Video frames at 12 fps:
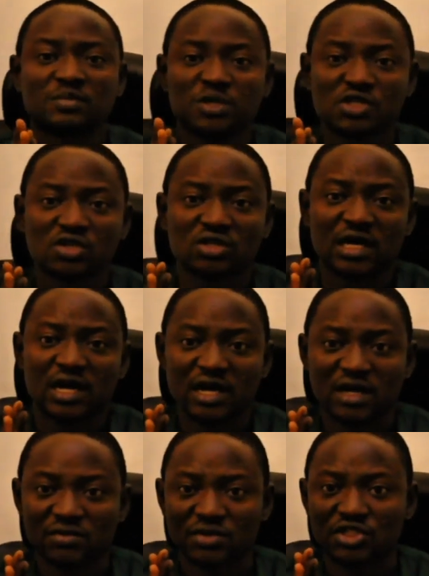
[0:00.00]
based on our
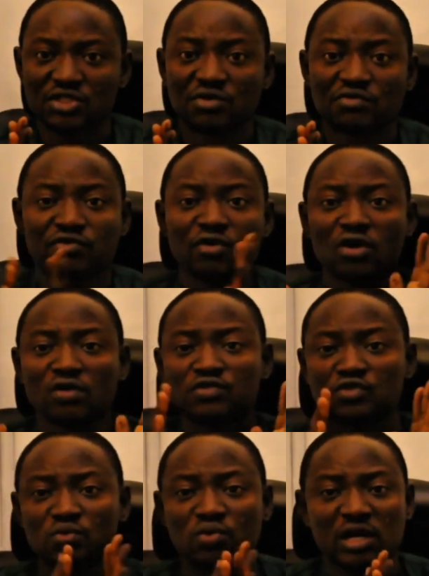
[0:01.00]
calculation. 4 of
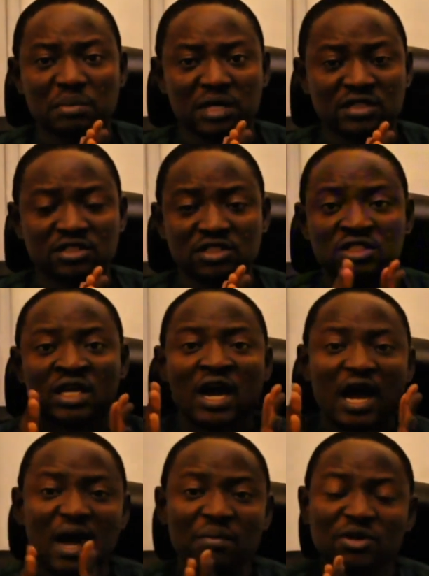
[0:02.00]
tubular batteries
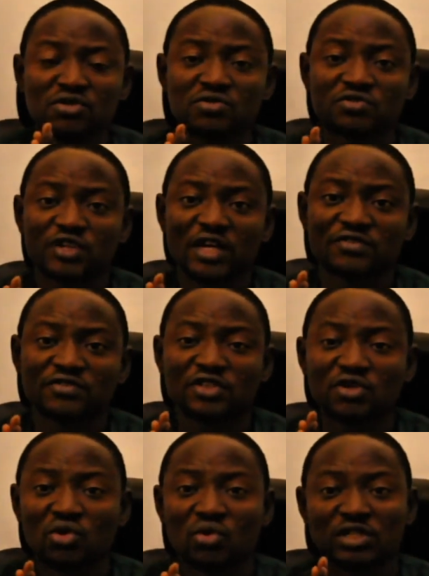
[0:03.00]
amount to 5
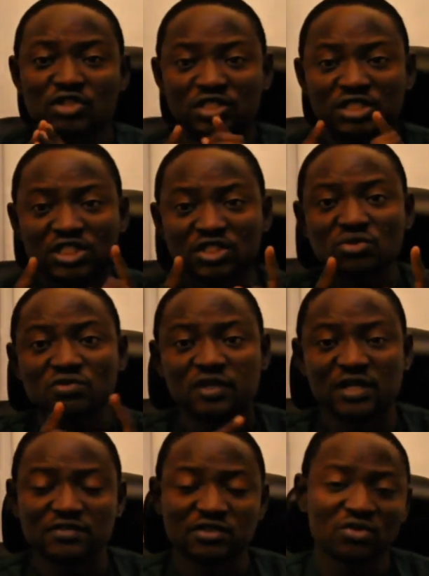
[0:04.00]
kilowatt, just a single
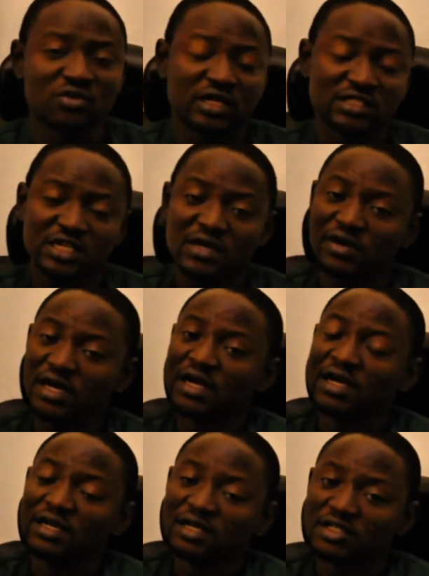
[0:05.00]
5 kilowatt hour
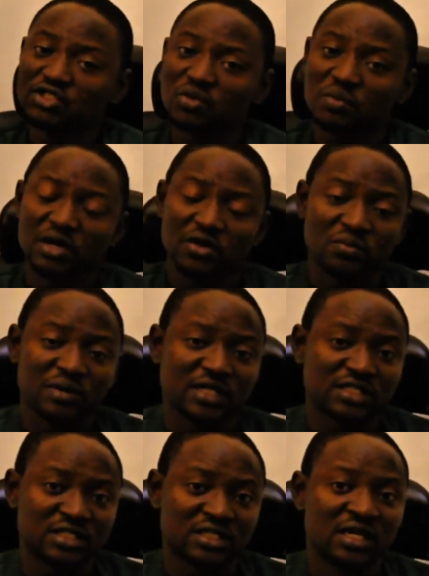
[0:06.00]
lithium-ion
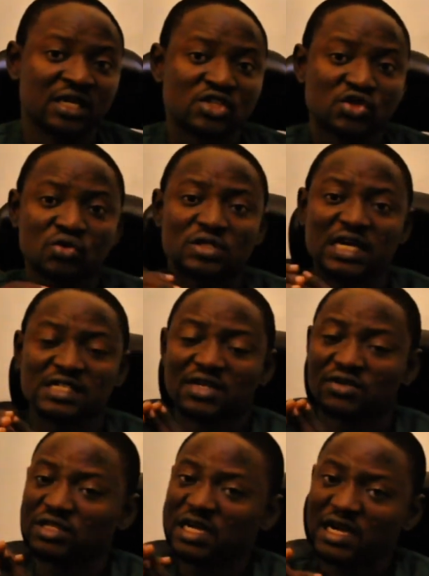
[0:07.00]
battery. So that's
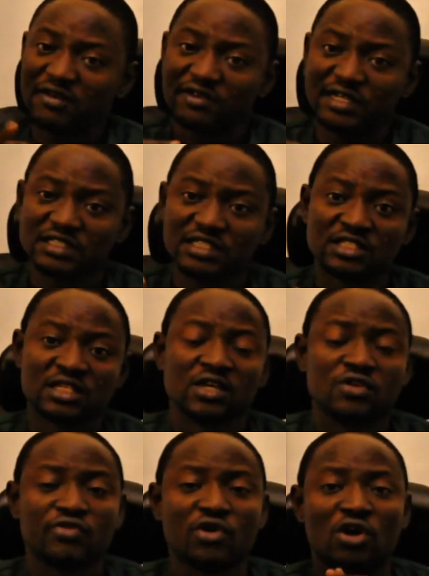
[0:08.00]
another advantage
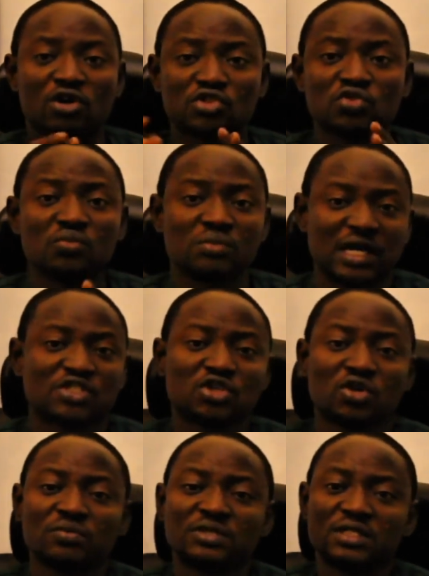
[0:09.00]
for us to match
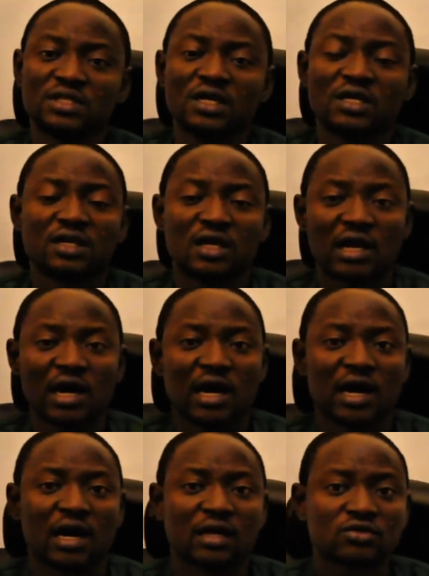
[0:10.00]
up the
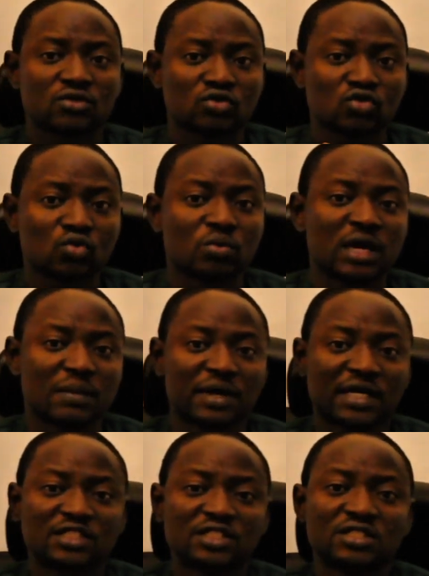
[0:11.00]
tubular
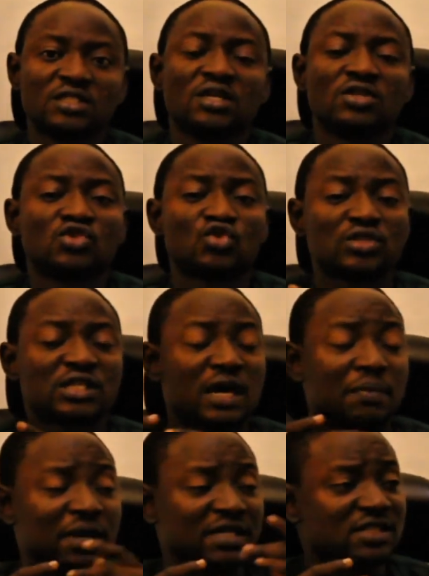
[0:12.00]
battery to the
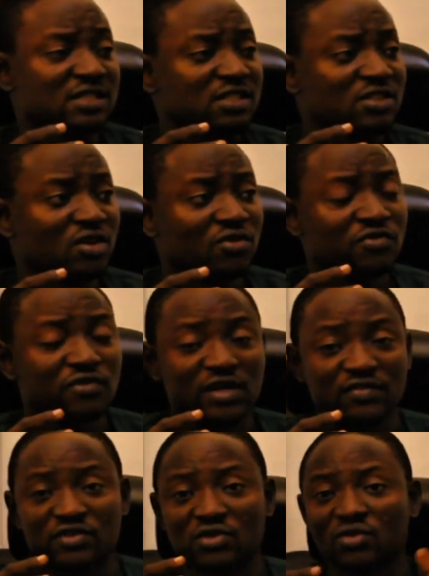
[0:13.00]
capacity of
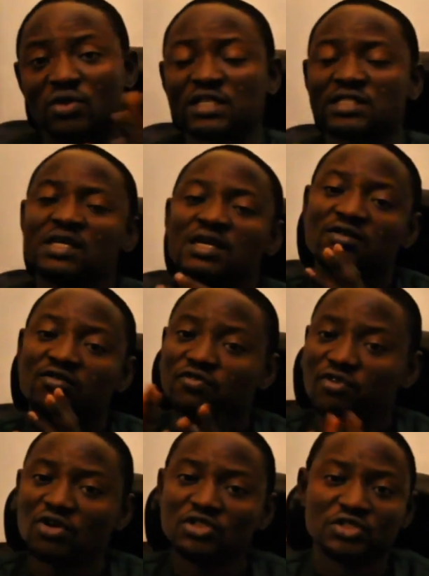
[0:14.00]
5 kilowatt
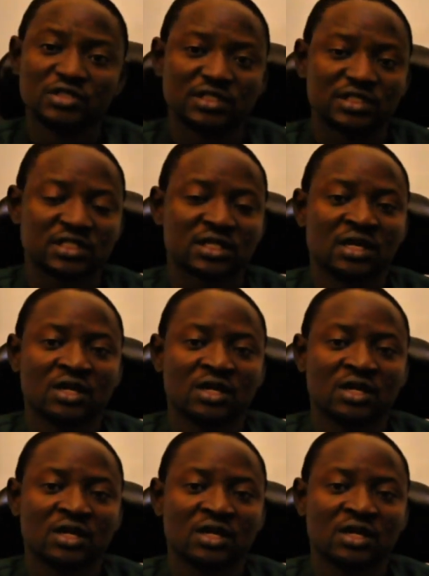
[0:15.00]
4 units.